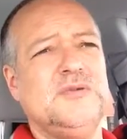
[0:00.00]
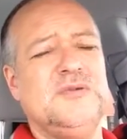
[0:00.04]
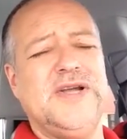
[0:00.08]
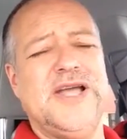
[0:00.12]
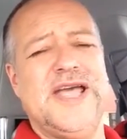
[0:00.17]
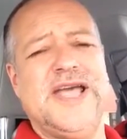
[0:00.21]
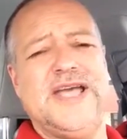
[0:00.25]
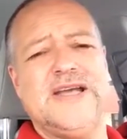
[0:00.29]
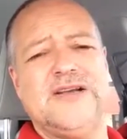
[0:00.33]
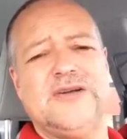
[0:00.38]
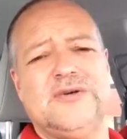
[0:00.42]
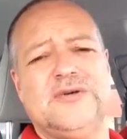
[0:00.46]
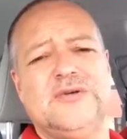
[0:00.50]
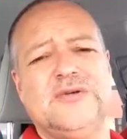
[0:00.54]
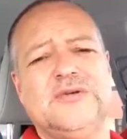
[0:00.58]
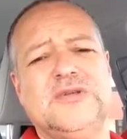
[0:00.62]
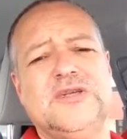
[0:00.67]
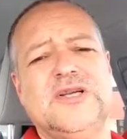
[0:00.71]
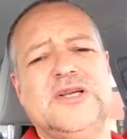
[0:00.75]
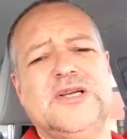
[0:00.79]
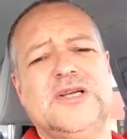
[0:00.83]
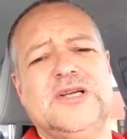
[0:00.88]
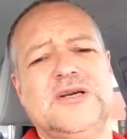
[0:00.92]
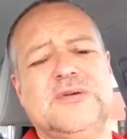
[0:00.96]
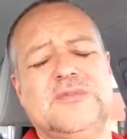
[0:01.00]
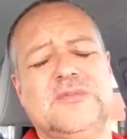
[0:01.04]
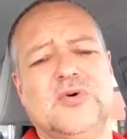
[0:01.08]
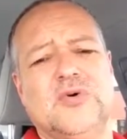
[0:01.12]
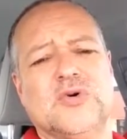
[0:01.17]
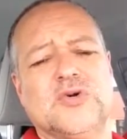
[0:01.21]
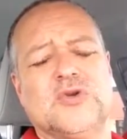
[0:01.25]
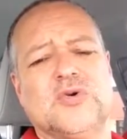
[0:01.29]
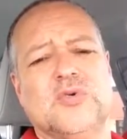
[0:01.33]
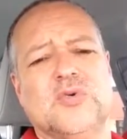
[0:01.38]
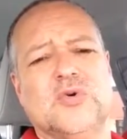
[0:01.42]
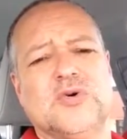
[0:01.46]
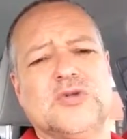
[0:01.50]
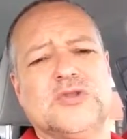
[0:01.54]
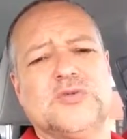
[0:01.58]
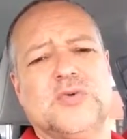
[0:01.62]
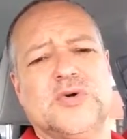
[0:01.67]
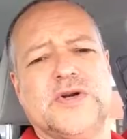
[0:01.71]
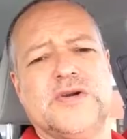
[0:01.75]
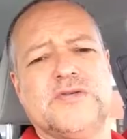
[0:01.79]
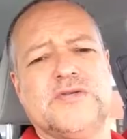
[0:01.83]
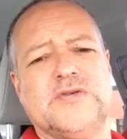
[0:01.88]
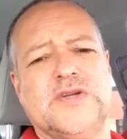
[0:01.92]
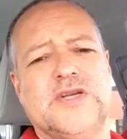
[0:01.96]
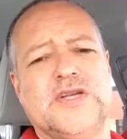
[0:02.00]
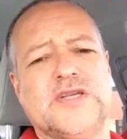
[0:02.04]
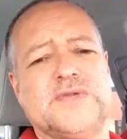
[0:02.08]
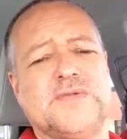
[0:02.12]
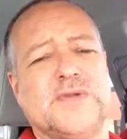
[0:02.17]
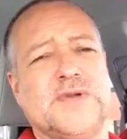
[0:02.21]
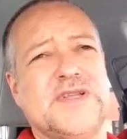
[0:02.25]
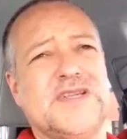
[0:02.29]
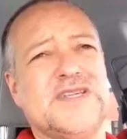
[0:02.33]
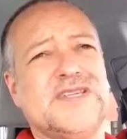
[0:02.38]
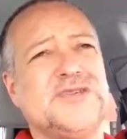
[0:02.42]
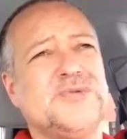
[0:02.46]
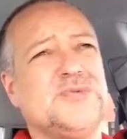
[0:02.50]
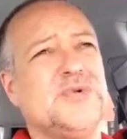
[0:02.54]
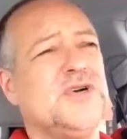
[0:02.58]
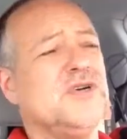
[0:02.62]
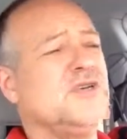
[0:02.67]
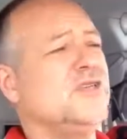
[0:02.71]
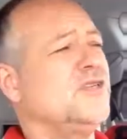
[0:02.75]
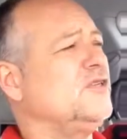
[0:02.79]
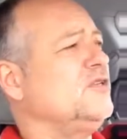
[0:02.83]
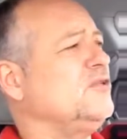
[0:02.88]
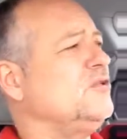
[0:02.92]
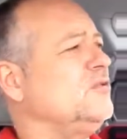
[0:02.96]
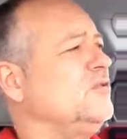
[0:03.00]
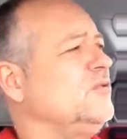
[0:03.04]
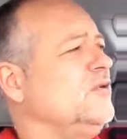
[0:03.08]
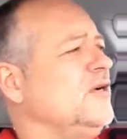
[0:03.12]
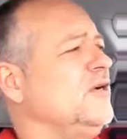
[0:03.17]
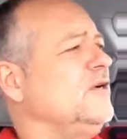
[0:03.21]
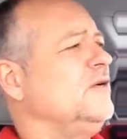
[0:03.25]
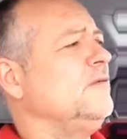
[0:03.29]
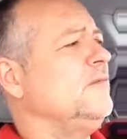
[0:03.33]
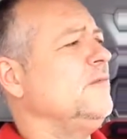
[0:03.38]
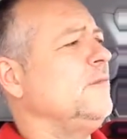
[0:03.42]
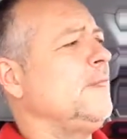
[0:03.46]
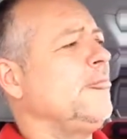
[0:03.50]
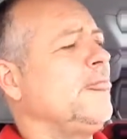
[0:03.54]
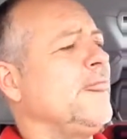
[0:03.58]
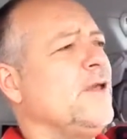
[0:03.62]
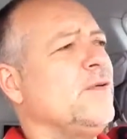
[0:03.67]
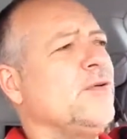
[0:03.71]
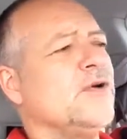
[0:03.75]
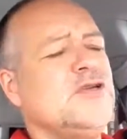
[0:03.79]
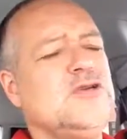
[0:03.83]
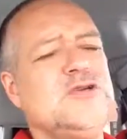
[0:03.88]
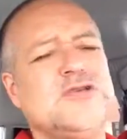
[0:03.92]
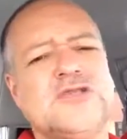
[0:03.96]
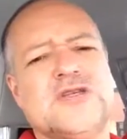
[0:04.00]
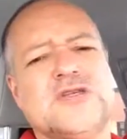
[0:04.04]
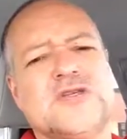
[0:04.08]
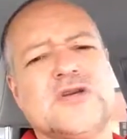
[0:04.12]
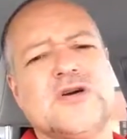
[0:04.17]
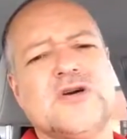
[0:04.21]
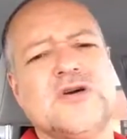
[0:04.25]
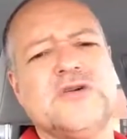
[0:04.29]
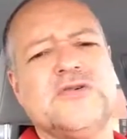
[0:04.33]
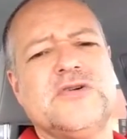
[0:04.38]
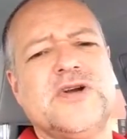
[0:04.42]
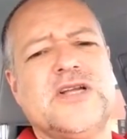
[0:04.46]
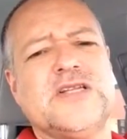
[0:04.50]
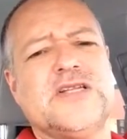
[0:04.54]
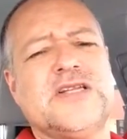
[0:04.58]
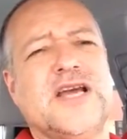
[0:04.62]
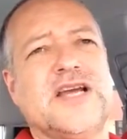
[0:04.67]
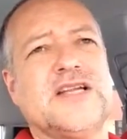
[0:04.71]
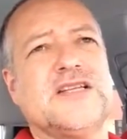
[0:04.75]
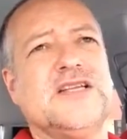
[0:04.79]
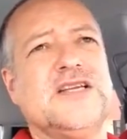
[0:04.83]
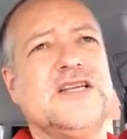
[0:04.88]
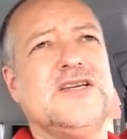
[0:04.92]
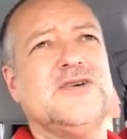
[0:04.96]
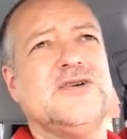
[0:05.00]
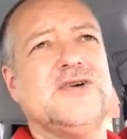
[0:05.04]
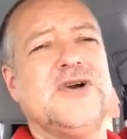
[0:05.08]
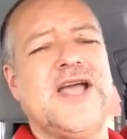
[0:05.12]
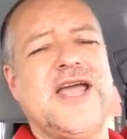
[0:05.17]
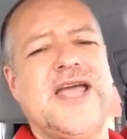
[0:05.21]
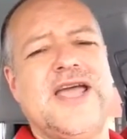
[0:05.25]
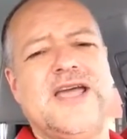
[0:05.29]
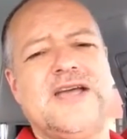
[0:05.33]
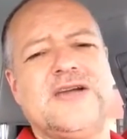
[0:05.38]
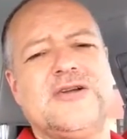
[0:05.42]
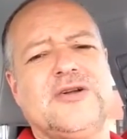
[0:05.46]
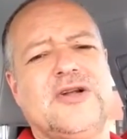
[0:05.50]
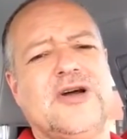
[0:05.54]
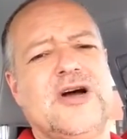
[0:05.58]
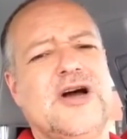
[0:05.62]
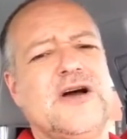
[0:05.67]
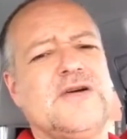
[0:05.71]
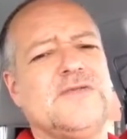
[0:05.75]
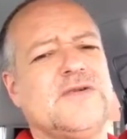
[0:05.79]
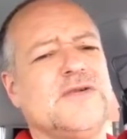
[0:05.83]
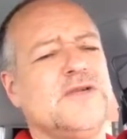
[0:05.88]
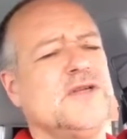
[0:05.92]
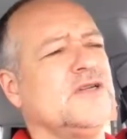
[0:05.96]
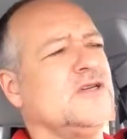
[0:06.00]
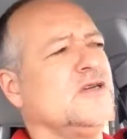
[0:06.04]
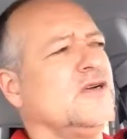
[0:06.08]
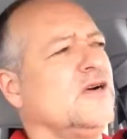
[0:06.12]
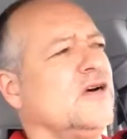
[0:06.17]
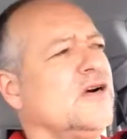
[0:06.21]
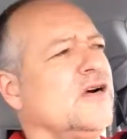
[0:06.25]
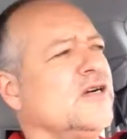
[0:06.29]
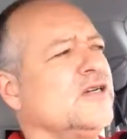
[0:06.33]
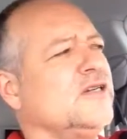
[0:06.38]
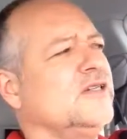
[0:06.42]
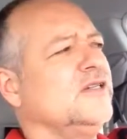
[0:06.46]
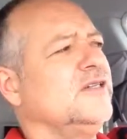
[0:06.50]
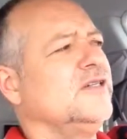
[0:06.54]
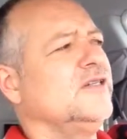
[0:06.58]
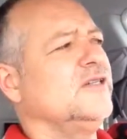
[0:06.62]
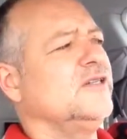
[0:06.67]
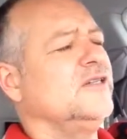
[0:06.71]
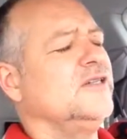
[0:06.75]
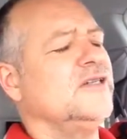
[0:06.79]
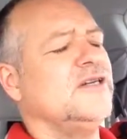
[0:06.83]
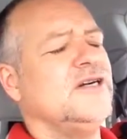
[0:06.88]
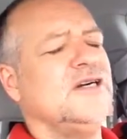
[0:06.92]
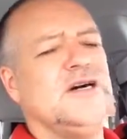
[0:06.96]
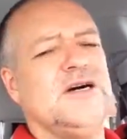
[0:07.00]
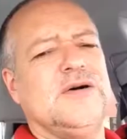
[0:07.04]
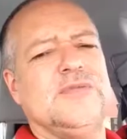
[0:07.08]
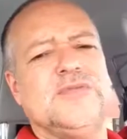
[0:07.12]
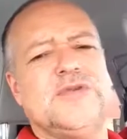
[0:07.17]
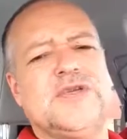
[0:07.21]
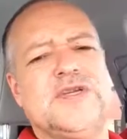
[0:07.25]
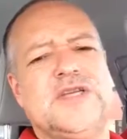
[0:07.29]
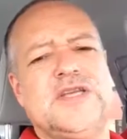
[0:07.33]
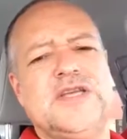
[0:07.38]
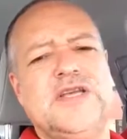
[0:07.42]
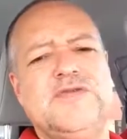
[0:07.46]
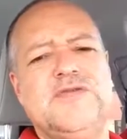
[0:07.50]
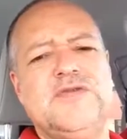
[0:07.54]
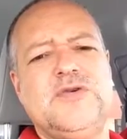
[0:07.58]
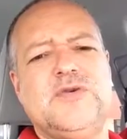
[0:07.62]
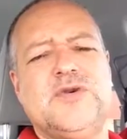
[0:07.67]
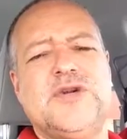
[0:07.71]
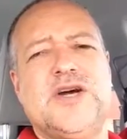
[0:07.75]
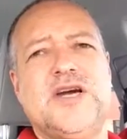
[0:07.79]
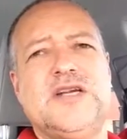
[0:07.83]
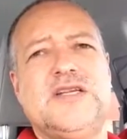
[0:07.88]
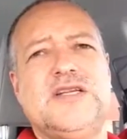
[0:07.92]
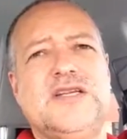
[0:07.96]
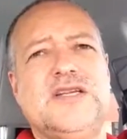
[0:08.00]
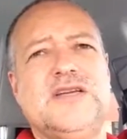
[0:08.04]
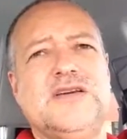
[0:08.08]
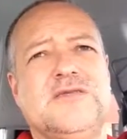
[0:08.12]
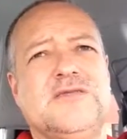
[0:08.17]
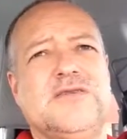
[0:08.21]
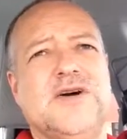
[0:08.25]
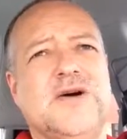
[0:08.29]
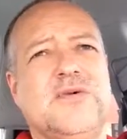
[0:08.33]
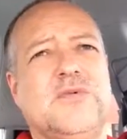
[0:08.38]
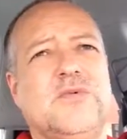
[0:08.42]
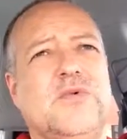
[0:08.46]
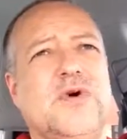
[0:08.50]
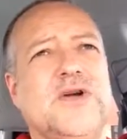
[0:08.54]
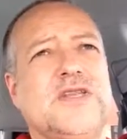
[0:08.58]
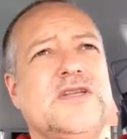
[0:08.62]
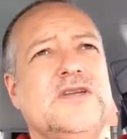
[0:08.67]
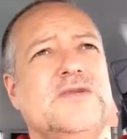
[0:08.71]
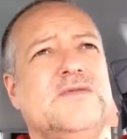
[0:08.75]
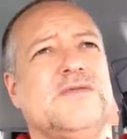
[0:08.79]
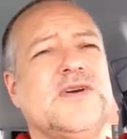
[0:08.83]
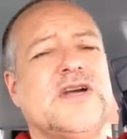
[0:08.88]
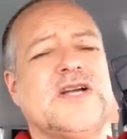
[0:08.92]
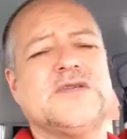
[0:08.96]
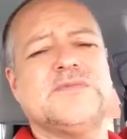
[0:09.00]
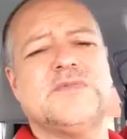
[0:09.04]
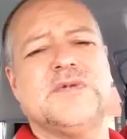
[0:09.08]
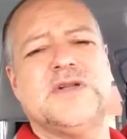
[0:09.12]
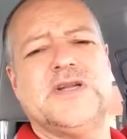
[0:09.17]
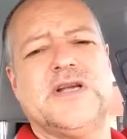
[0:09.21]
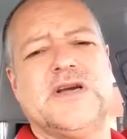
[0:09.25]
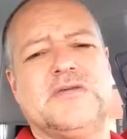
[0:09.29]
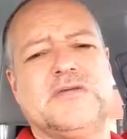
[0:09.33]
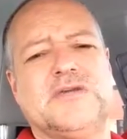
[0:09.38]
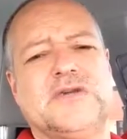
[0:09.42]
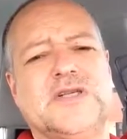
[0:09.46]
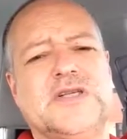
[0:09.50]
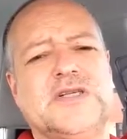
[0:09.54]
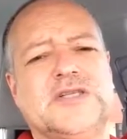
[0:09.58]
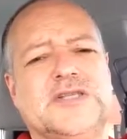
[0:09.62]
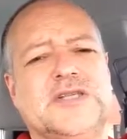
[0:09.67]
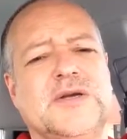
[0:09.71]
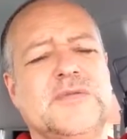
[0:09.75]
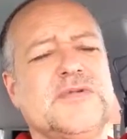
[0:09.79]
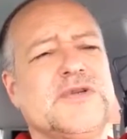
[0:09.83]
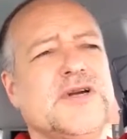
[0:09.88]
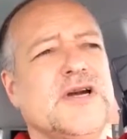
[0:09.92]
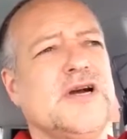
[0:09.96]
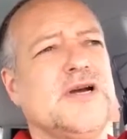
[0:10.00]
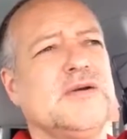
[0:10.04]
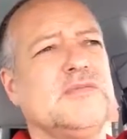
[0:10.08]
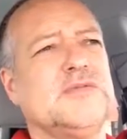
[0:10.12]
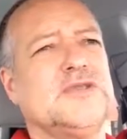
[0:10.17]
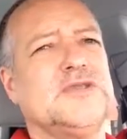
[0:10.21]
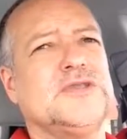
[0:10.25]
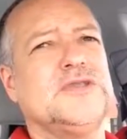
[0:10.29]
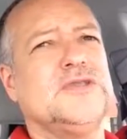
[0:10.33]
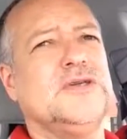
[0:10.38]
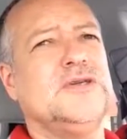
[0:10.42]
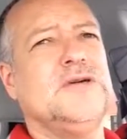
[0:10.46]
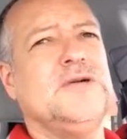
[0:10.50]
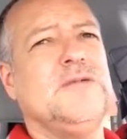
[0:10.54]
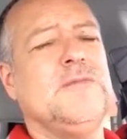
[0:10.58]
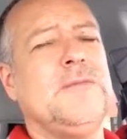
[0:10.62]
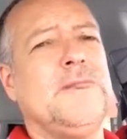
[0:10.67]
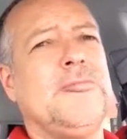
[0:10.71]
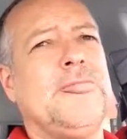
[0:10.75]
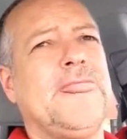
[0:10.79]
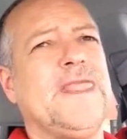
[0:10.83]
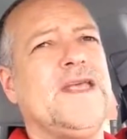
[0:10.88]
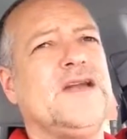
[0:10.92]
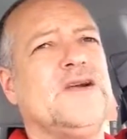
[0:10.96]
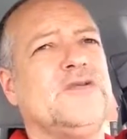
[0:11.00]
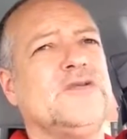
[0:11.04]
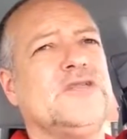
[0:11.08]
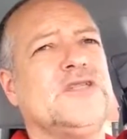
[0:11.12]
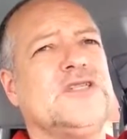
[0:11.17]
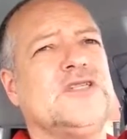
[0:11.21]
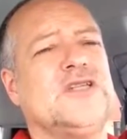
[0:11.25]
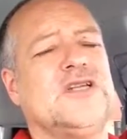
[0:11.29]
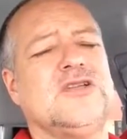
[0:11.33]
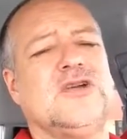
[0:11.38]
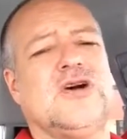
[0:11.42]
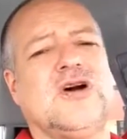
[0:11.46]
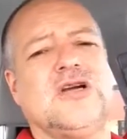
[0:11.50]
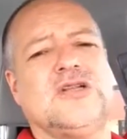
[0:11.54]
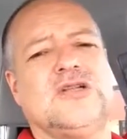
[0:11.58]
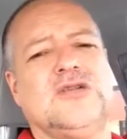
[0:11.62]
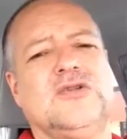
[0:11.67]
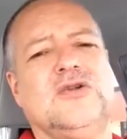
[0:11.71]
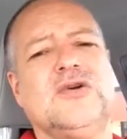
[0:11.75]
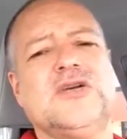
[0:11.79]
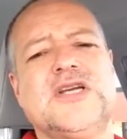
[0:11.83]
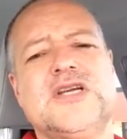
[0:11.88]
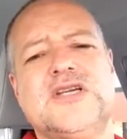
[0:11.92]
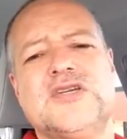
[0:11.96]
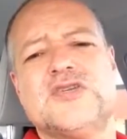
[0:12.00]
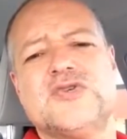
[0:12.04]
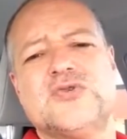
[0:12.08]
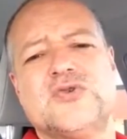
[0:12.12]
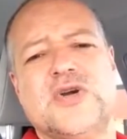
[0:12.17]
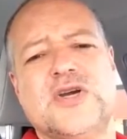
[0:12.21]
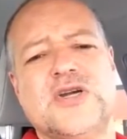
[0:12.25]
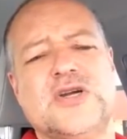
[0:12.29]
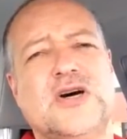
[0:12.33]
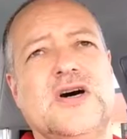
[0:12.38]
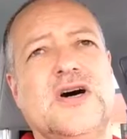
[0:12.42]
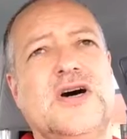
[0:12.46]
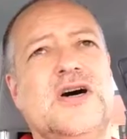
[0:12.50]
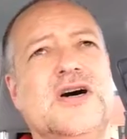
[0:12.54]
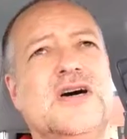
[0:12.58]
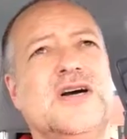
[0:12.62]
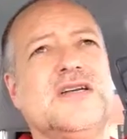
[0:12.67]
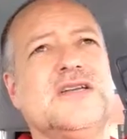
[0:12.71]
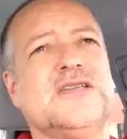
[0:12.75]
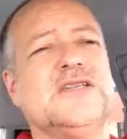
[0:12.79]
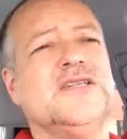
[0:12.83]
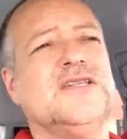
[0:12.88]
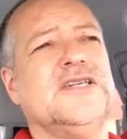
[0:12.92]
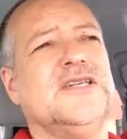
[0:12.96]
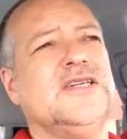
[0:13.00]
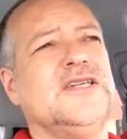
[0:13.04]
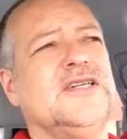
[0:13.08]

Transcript: angle more towards whatever it is. But this is where too you want to use this turnaround technique or angle off on the dog to give you an idea of what the investment level is. Sometimes, just the dog looking straight on,